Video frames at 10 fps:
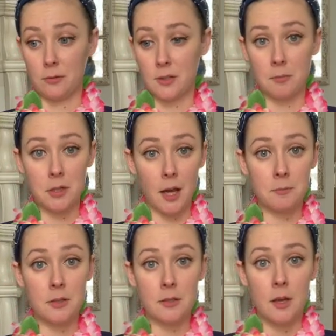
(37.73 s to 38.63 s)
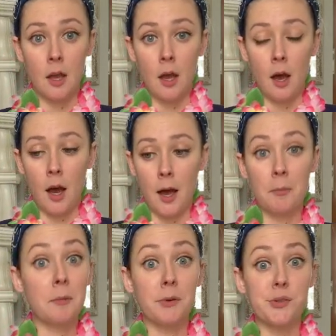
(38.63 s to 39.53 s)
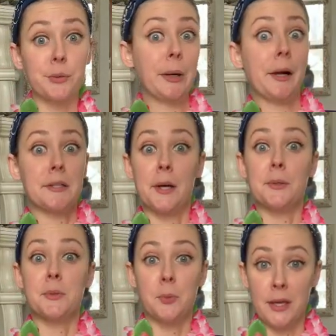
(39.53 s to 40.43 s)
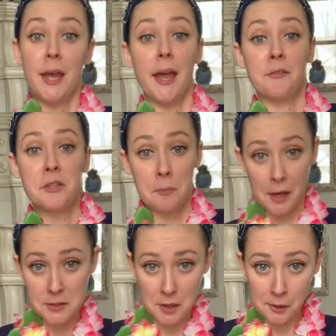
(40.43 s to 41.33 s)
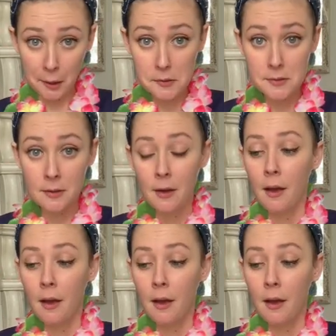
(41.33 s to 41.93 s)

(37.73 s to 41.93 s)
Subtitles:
Sometimes in Miss LaRock's house, we have some guest artists,